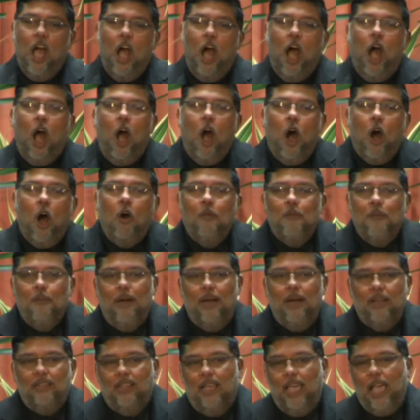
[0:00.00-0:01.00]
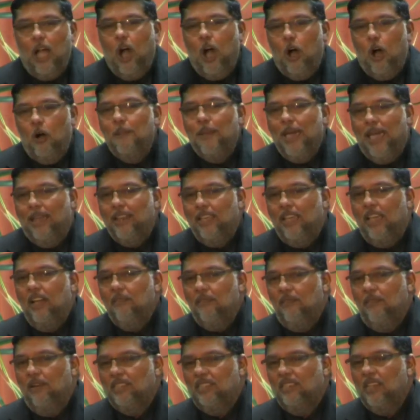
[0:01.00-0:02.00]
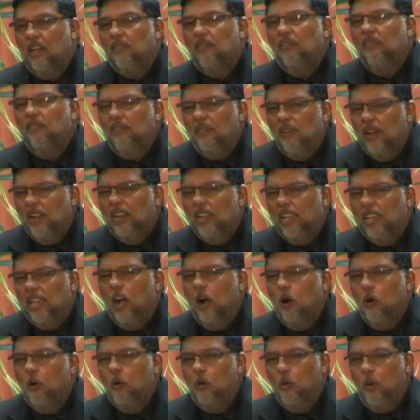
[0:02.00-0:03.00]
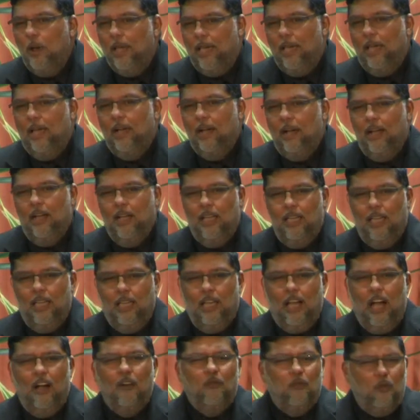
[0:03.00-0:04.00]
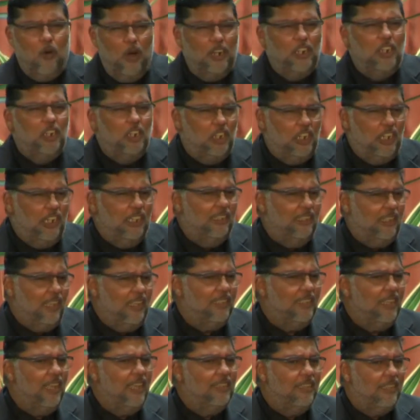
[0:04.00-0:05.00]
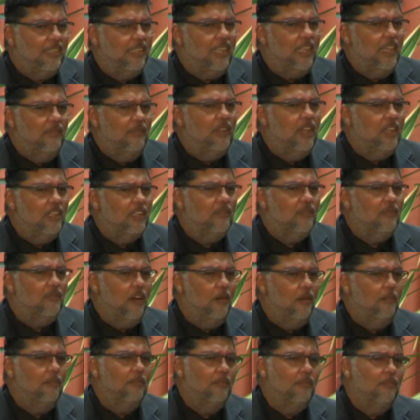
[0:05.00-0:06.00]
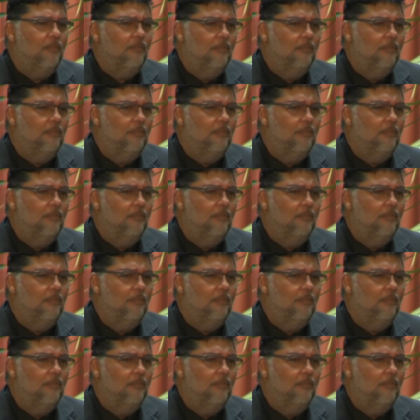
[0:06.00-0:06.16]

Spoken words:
how many of us are fully aware of what Jesus has saved us from?